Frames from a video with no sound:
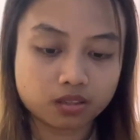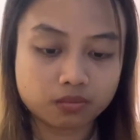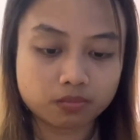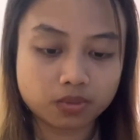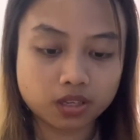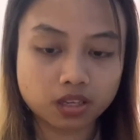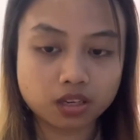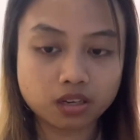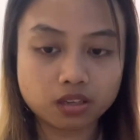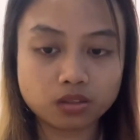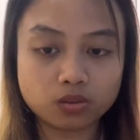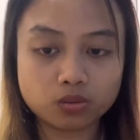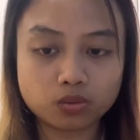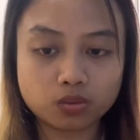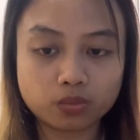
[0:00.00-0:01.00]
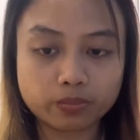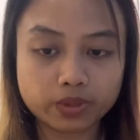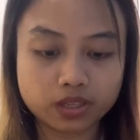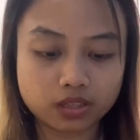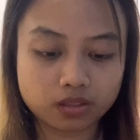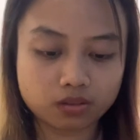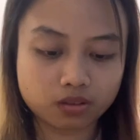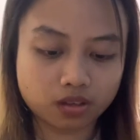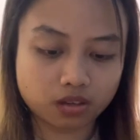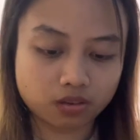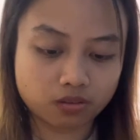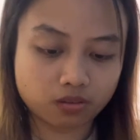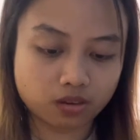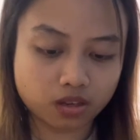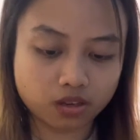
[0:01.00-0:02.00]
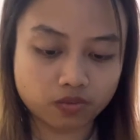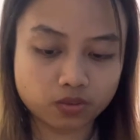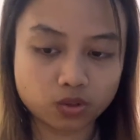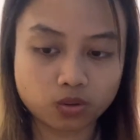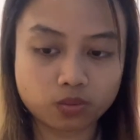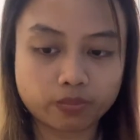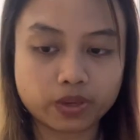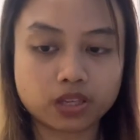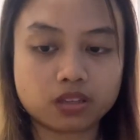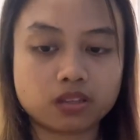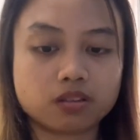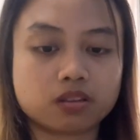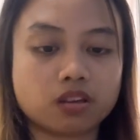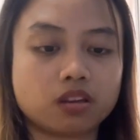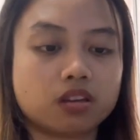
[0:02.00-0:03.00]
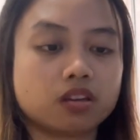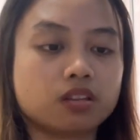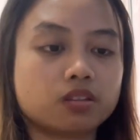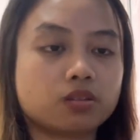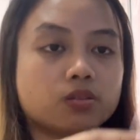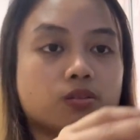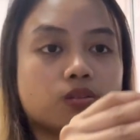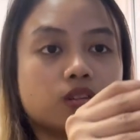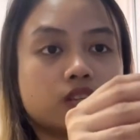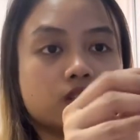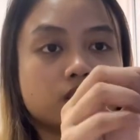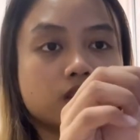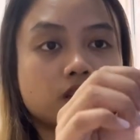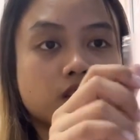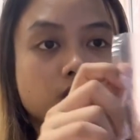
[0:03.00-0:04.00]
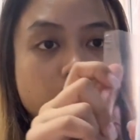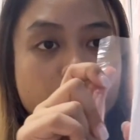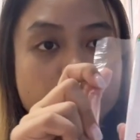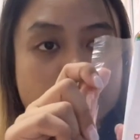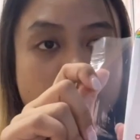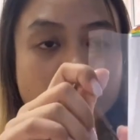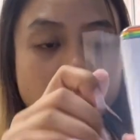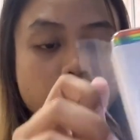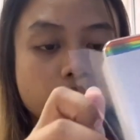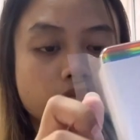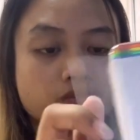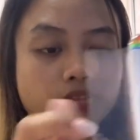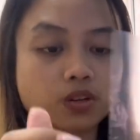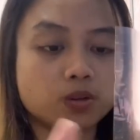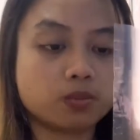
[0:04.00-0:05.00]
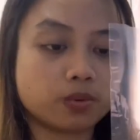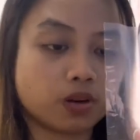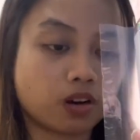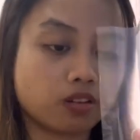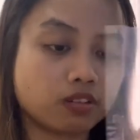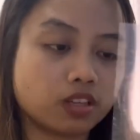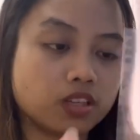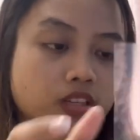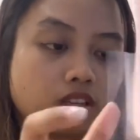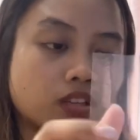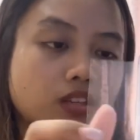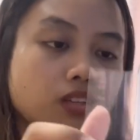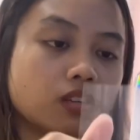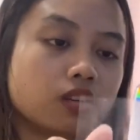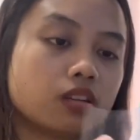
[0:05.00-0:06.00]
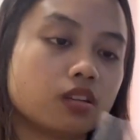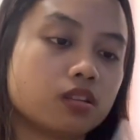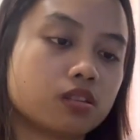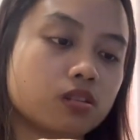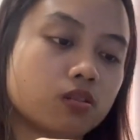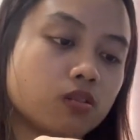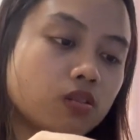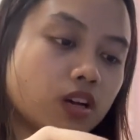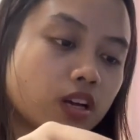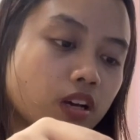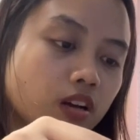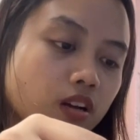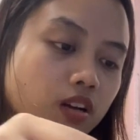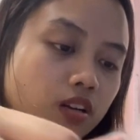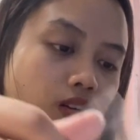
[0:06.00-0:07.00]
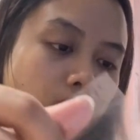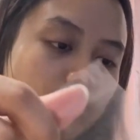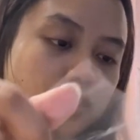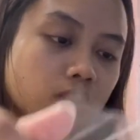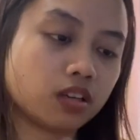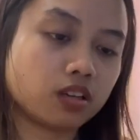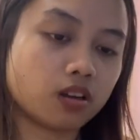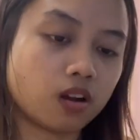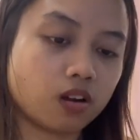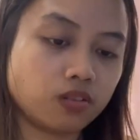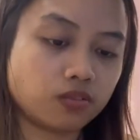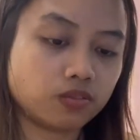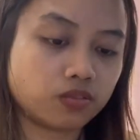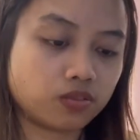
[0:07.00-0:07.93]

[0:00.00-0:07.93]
But can I don't open it? Okay, no, I have to open it. Okay, so there's a protective film around it, so I gotta take it off.